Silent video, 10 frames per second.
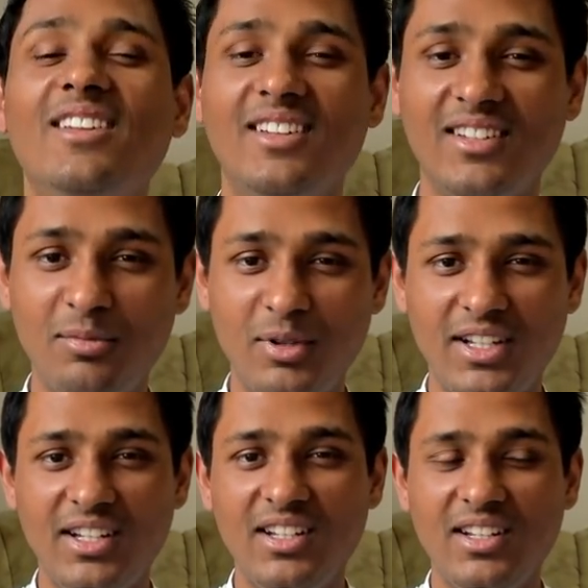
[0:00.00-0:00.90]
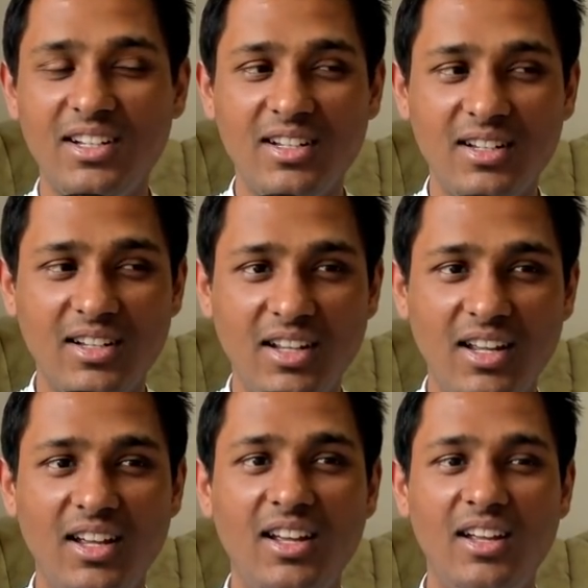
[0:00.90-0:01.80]
the material,
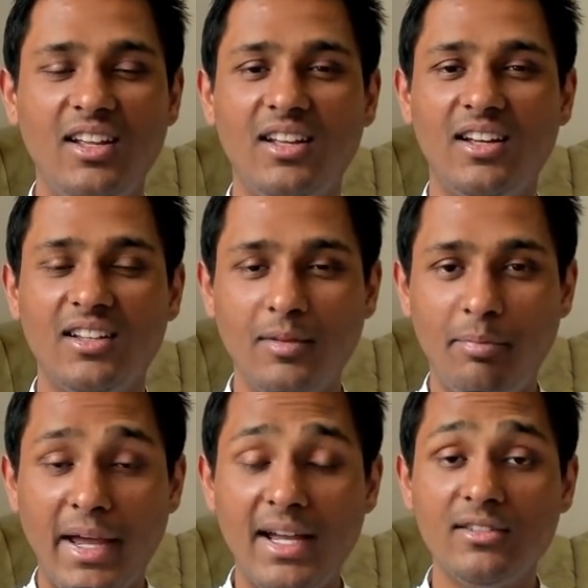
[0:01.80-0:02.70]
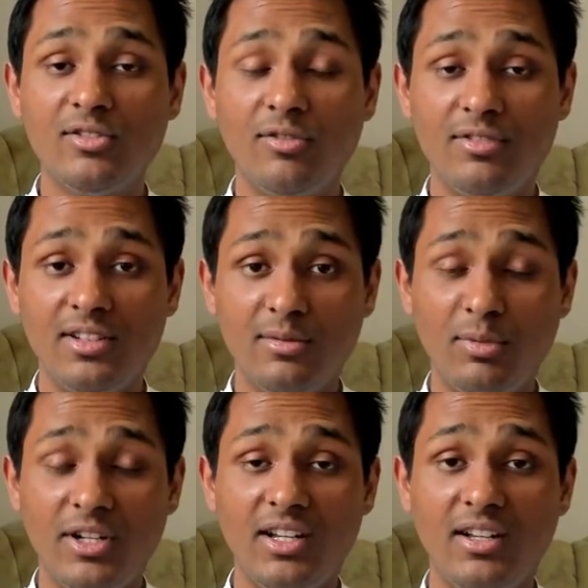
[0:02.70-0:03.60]
the pangs of this
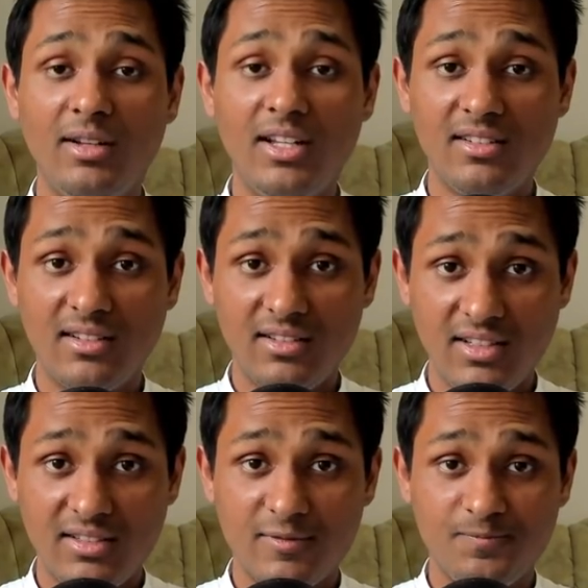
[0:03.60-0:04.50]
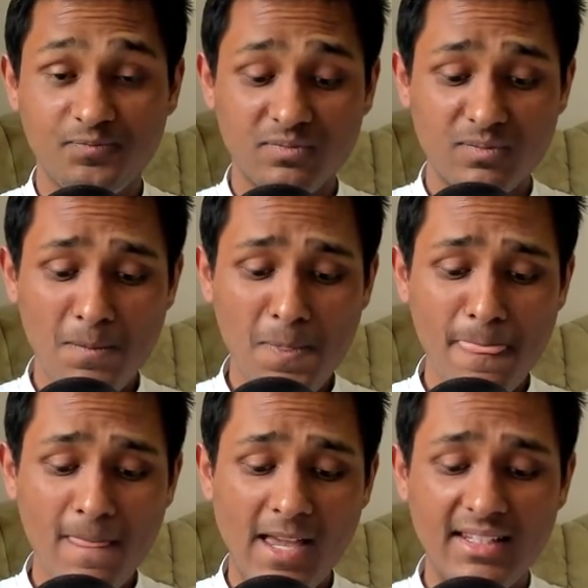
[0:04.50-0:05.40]
material nature. Yes.
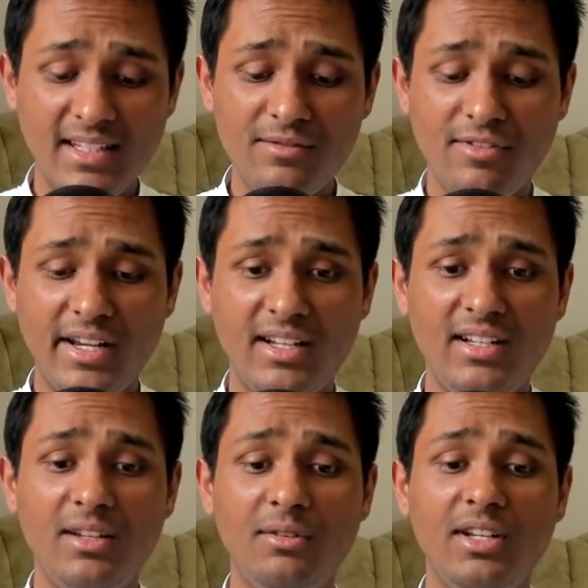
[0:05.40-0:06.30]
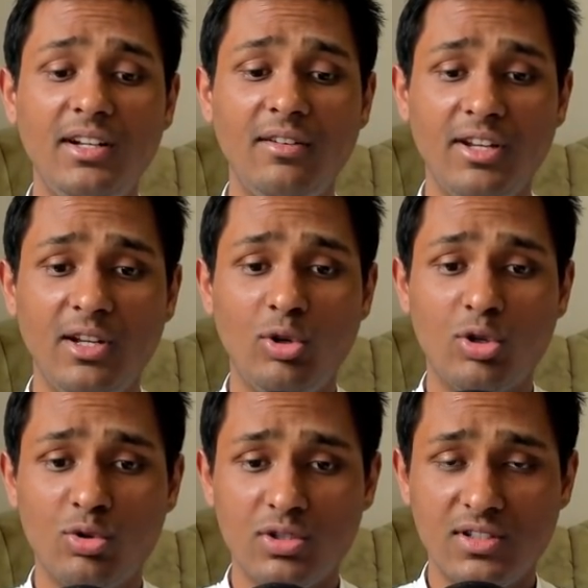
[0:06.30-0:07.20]
And then finally you will lead a very
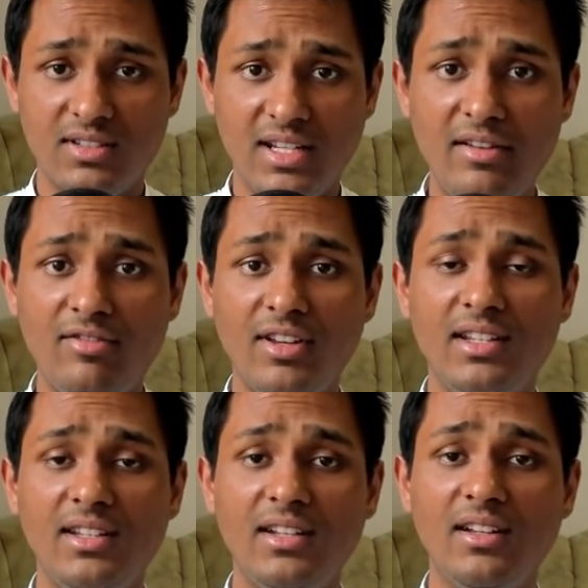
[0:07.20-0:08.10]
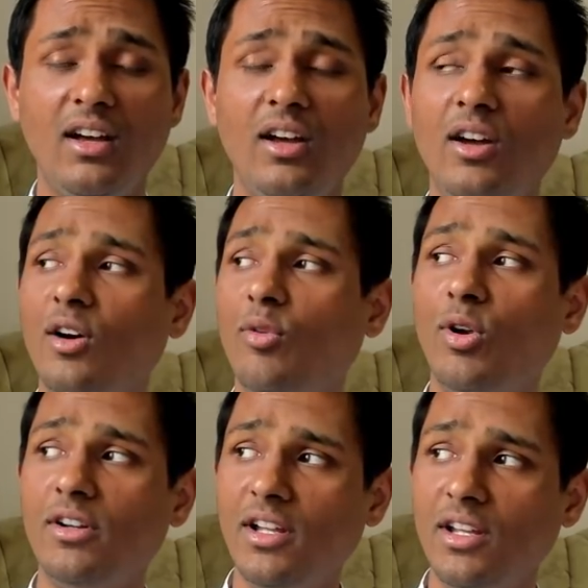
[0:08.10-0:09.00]
God-conscious life, and then
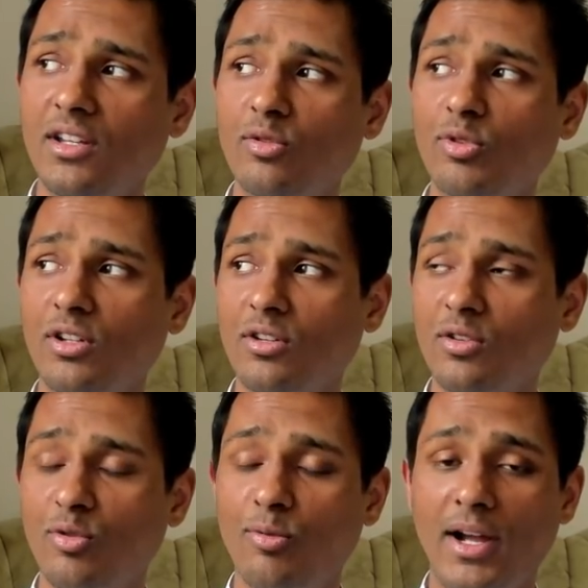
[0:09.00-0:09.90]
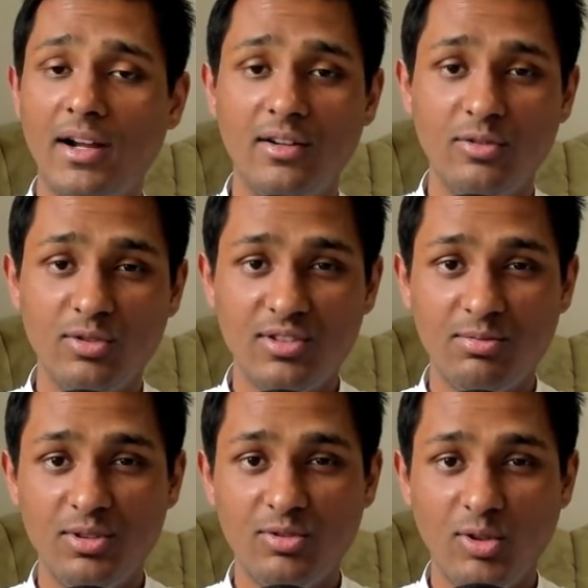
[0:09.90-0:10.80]
one day you will go back to the
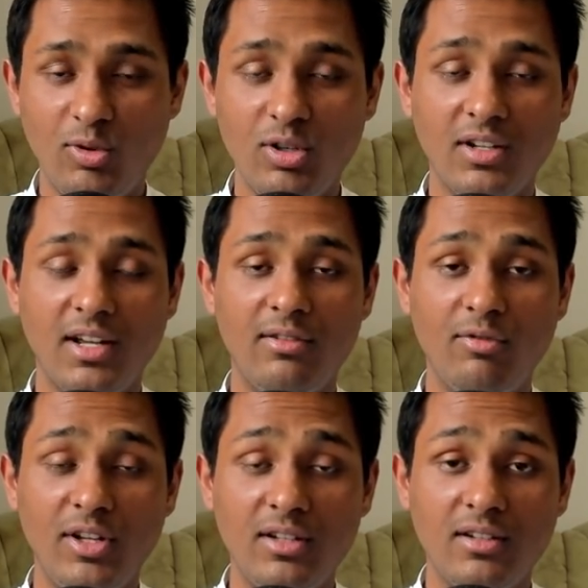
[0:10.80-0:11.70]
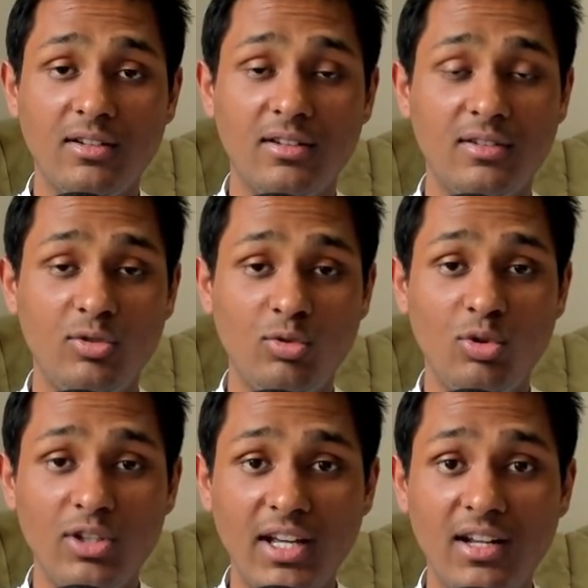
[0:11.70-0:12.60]
spiritual world. And when you
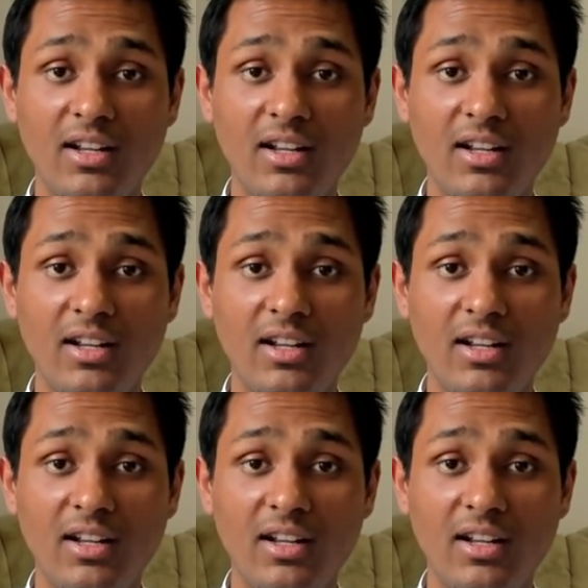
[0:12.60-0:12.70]
go there,